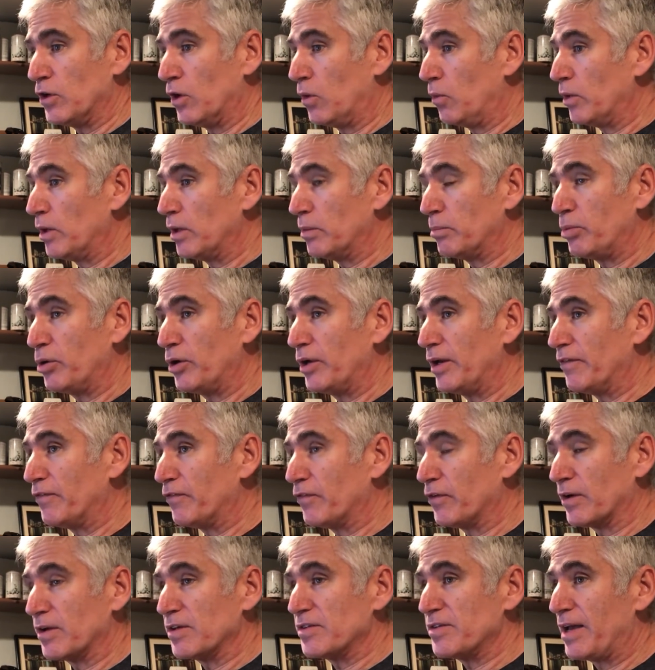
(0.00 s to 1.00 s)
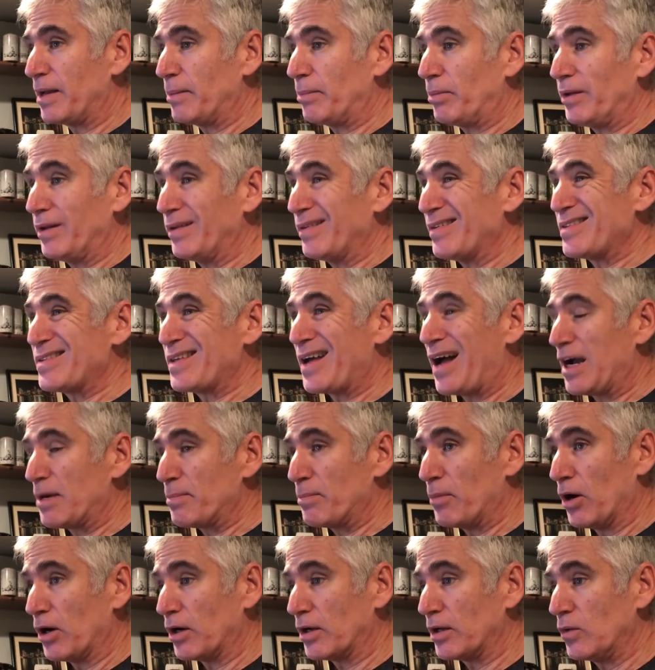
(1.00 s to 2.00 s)
You don't want to put it, for example, in the
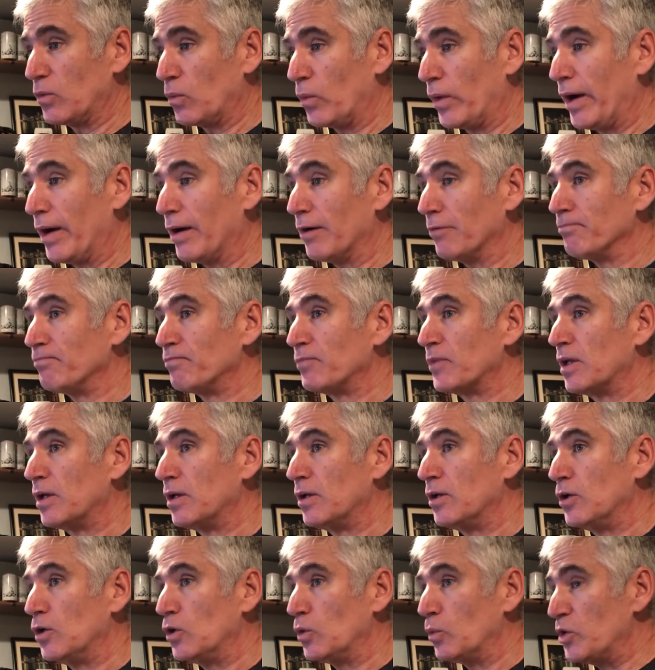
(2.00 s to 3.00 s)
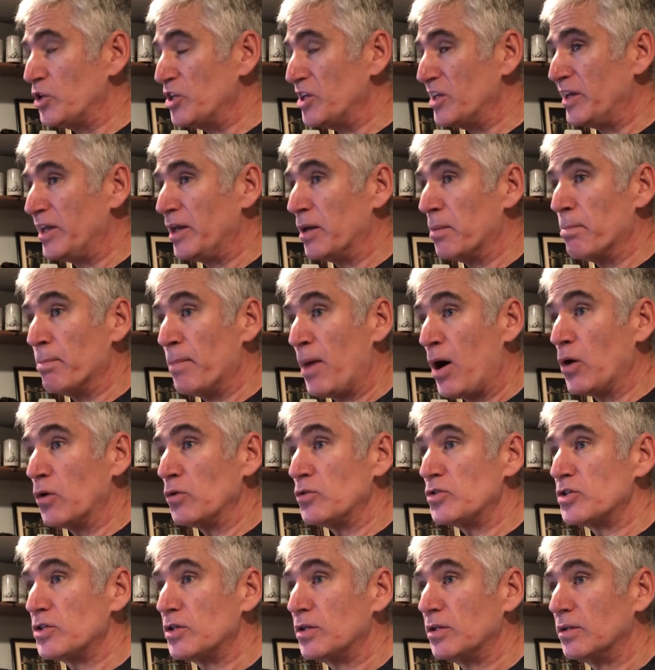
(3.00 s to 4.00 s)
stock market where when you need it
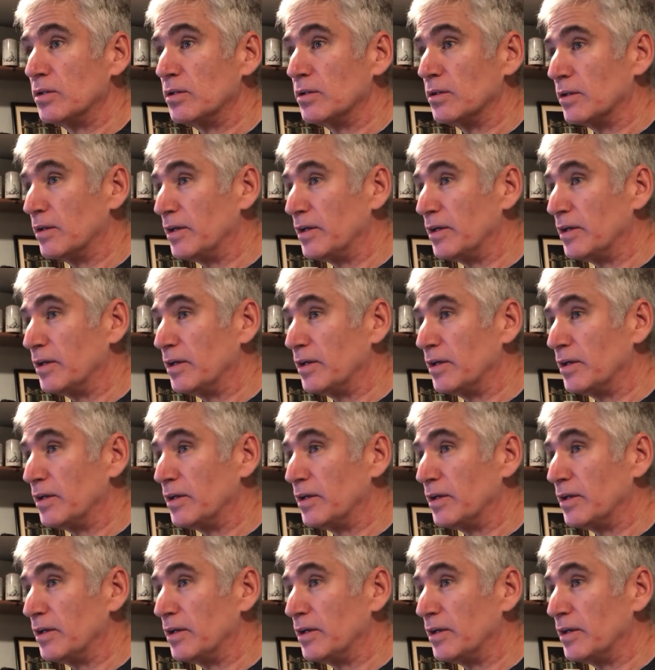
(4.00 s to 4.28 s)
most,